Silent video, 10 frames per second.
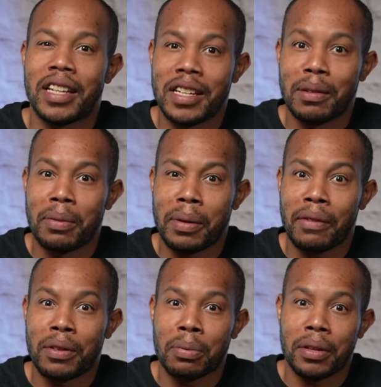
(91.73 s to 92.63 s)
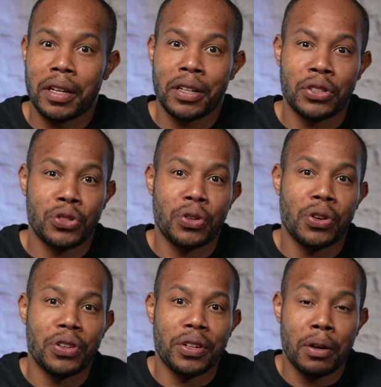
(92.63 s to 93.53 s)
they did have to play a
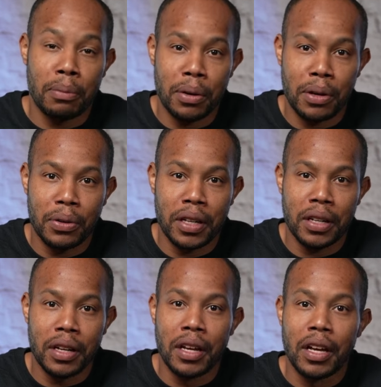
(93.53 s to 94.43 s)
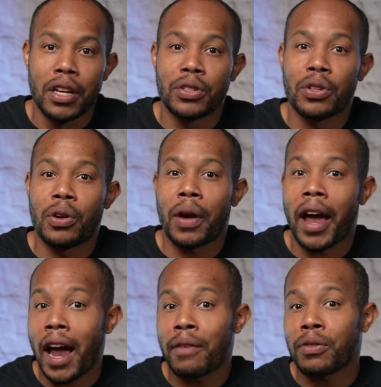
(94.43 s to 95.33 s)
stronger opponent. So
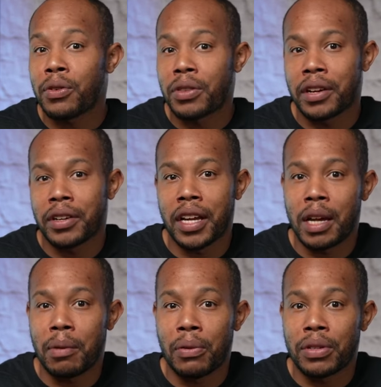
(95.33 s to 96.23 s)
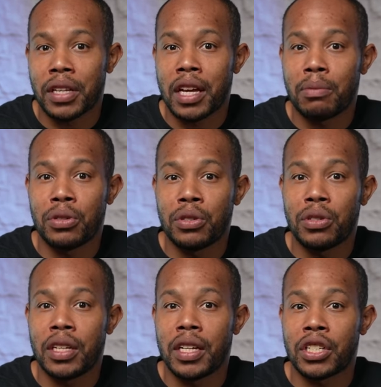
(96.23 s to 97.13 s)
after their game, I was able
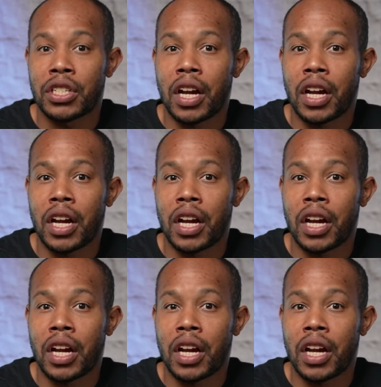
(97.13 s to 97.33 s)
to get